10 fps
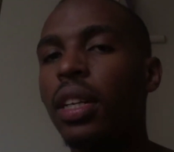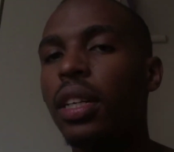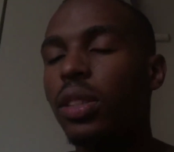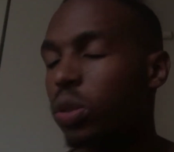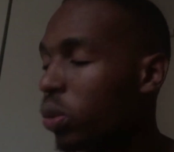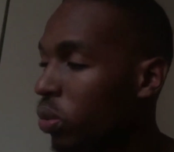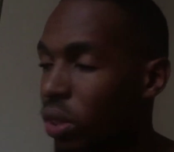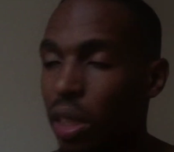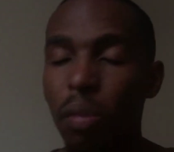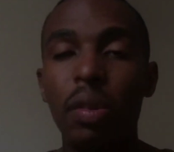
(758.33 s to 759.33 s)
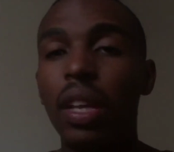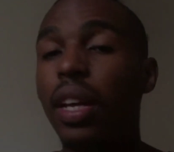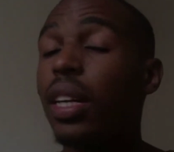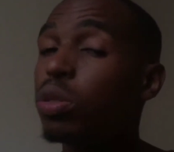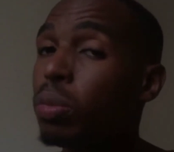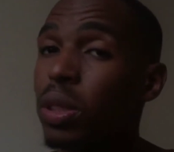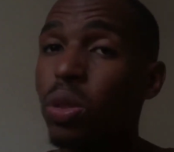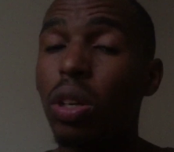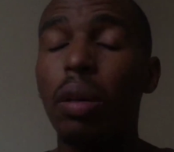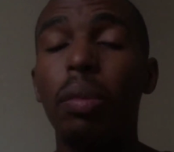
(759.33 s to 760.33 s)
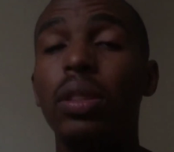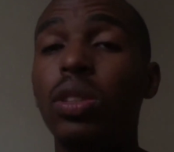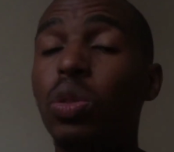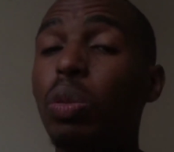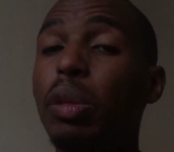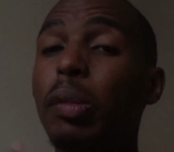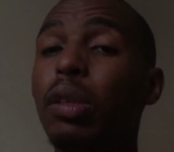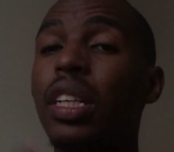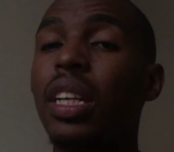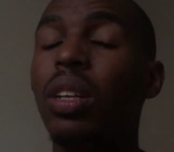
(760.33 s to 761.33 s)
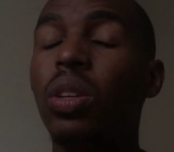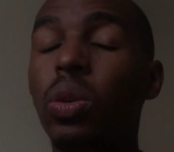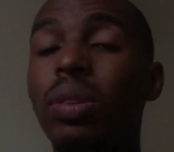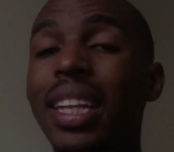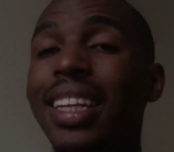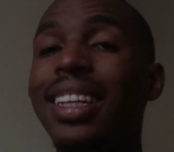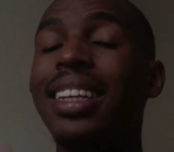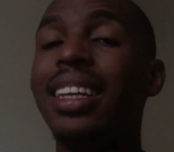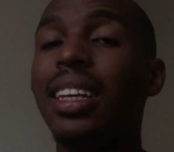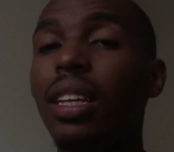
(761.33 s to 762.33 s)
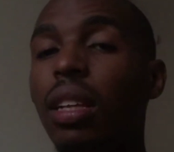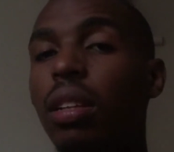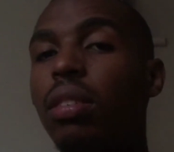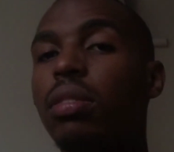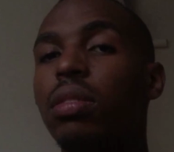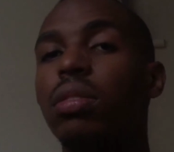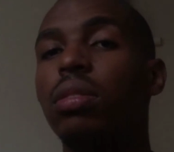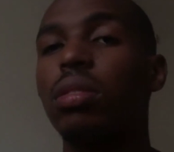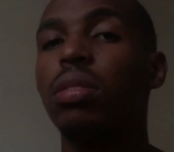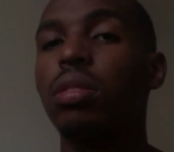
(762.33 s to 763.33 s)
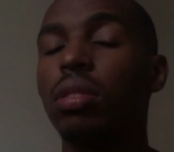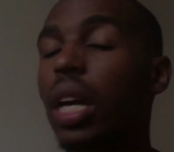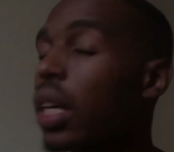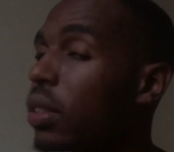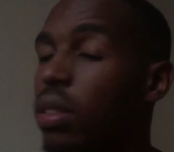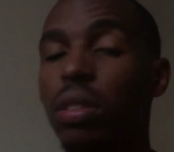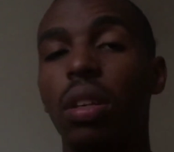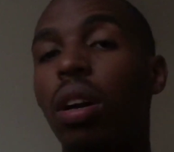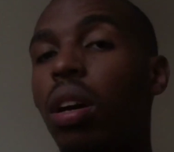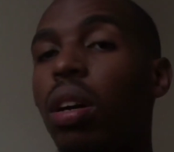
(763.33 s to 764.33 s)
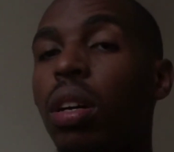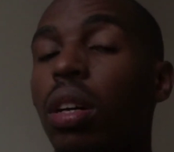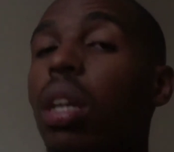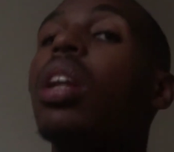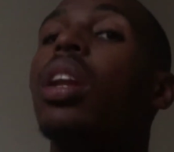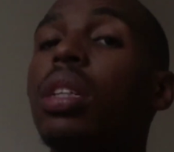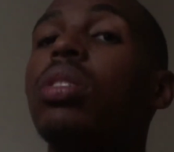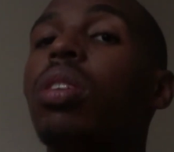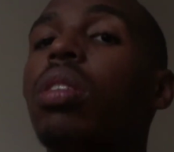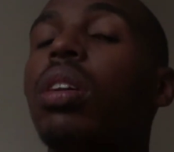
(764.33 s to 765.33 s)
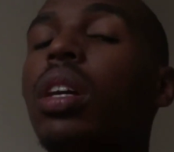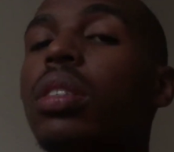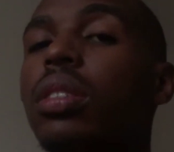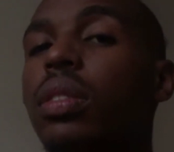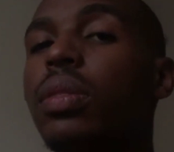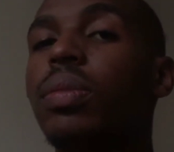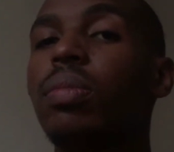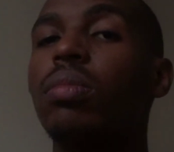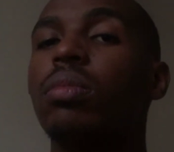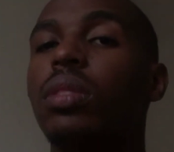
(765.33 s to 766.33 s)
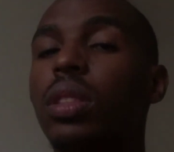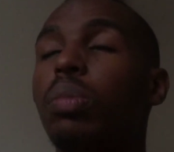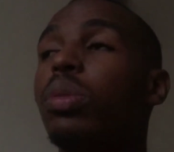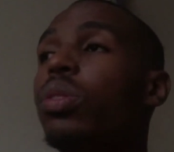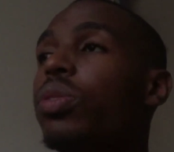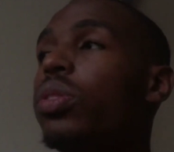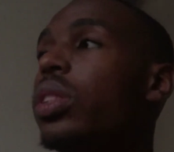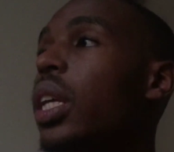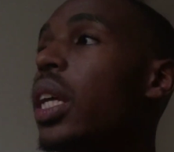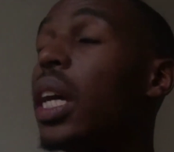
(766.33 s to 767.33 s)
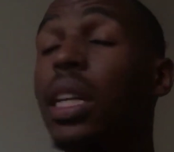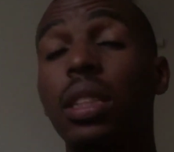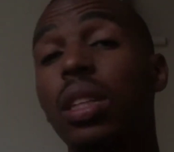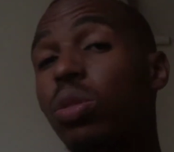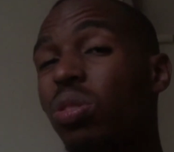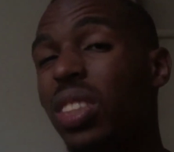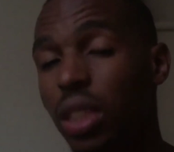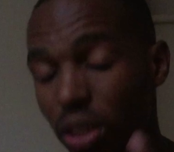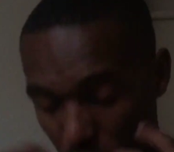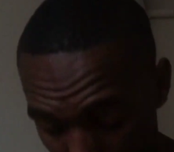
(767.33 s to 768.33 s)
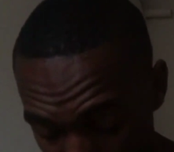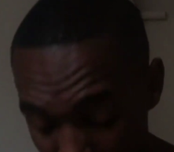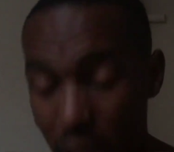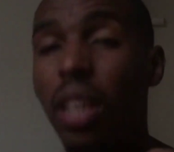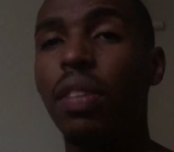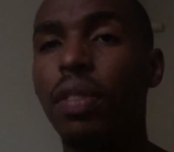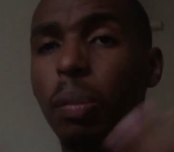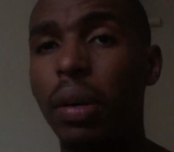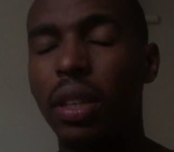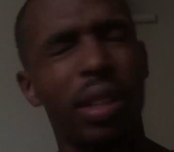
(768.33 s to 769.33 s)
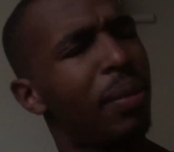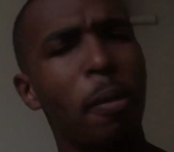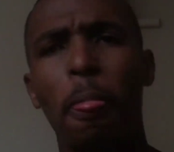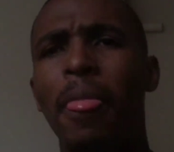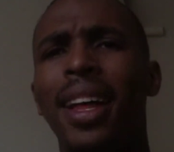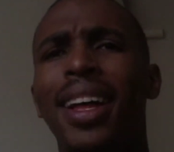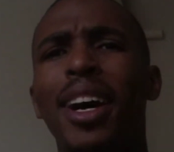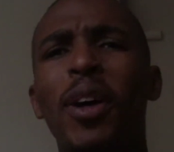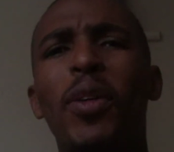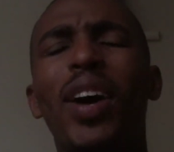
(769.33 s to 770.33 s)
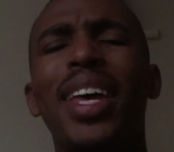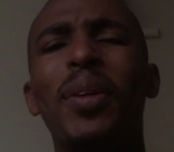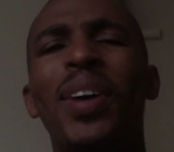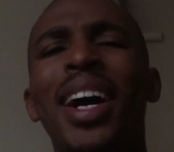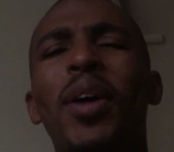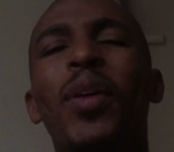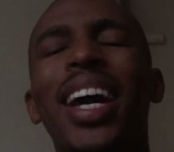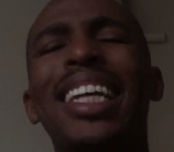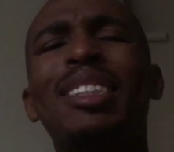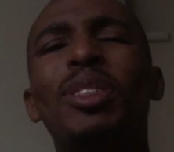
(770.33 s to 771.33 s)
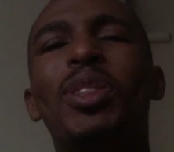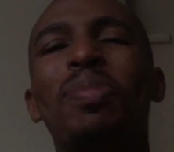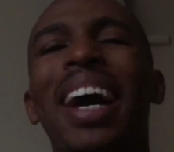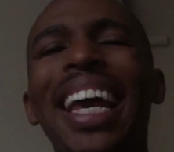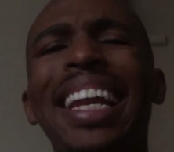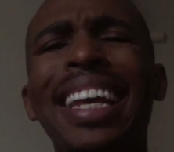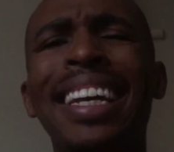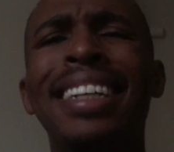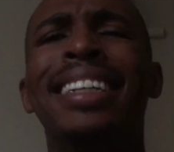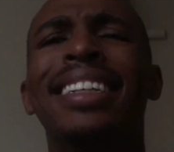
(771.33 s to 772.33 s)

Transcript: So same here, guys. We must talk about it so people can know they can heal. Guys, let's talk, guys. It's a beautiful day, guys. I know that the topic is heavy, but why aren't you smiling?